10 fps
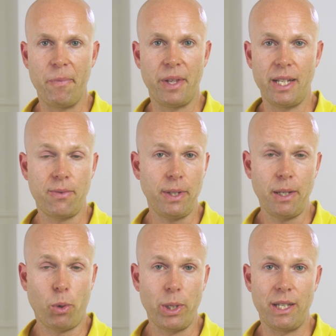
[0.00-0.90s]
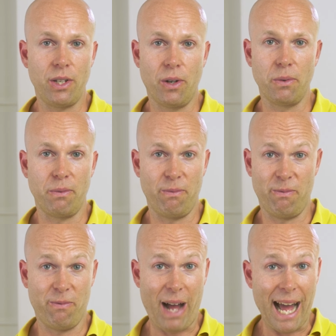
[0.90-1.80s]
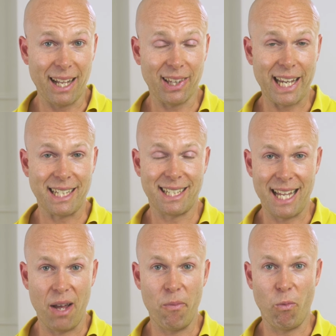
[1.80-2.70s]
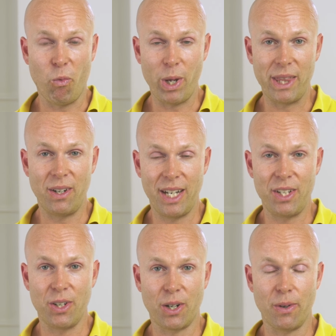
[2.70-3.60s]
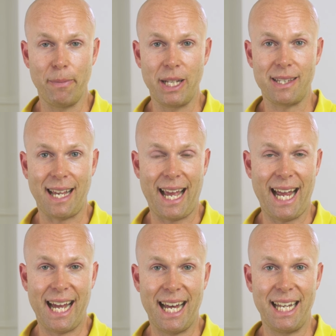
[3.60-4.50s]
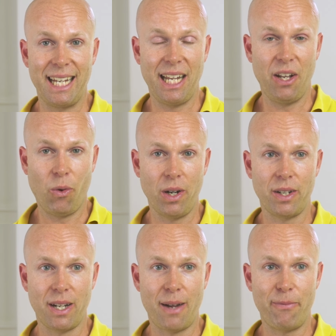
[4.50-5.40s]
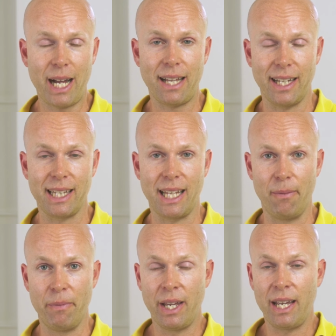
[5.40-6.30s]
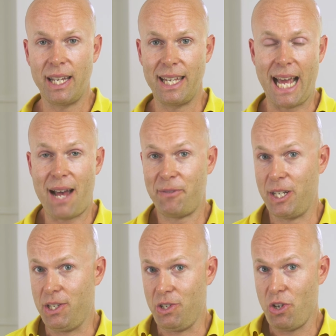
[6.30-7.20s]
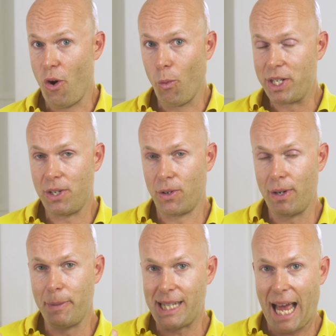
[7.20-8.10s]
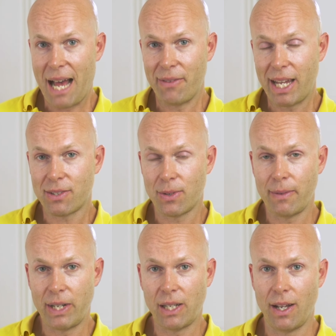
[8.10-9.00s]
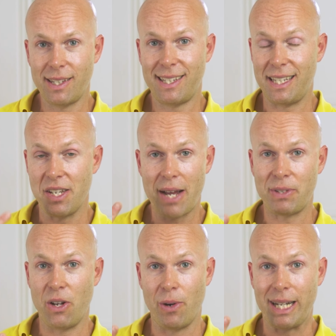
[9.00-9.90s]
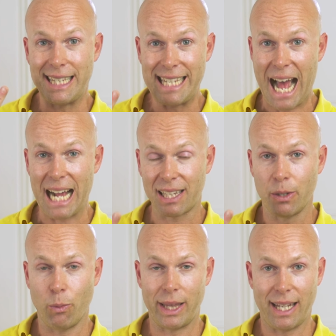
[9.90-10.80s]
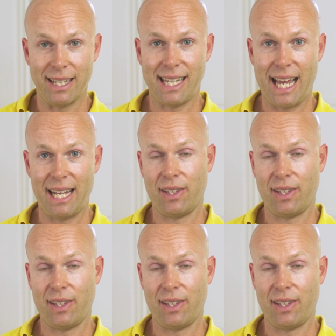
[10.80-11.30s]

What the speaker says: It's really important that you don't violate them when they're in your agreements. And in order to not violate them, you have to know which of your agreements have the exclusivity clauses, and you have to know exactly what they say.